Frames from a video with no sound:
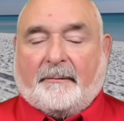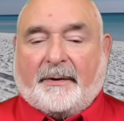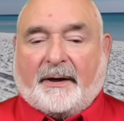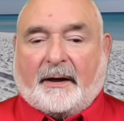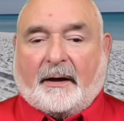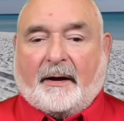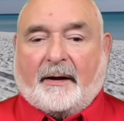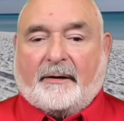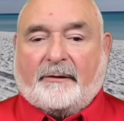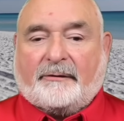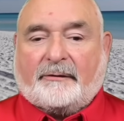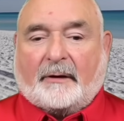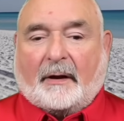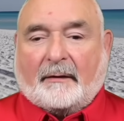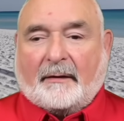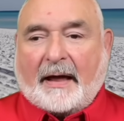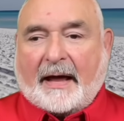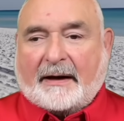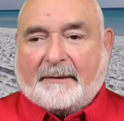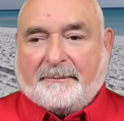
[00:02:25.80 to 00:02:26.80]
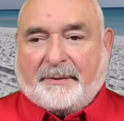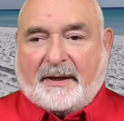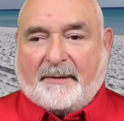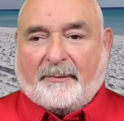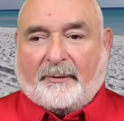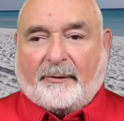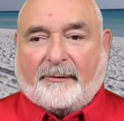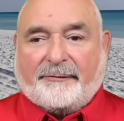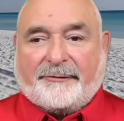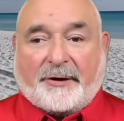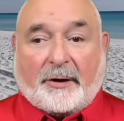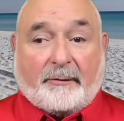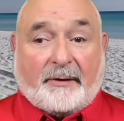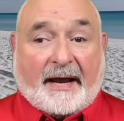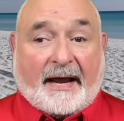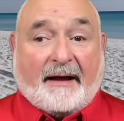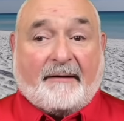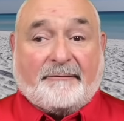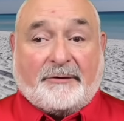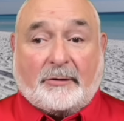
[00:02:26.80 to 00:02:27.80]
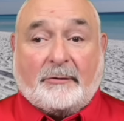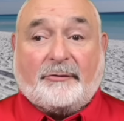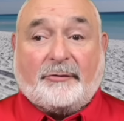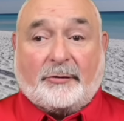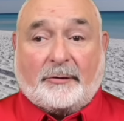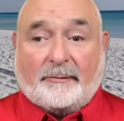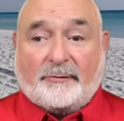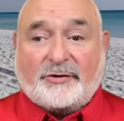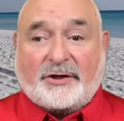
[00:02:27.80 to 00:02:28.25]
because a lot of people don't have YouTube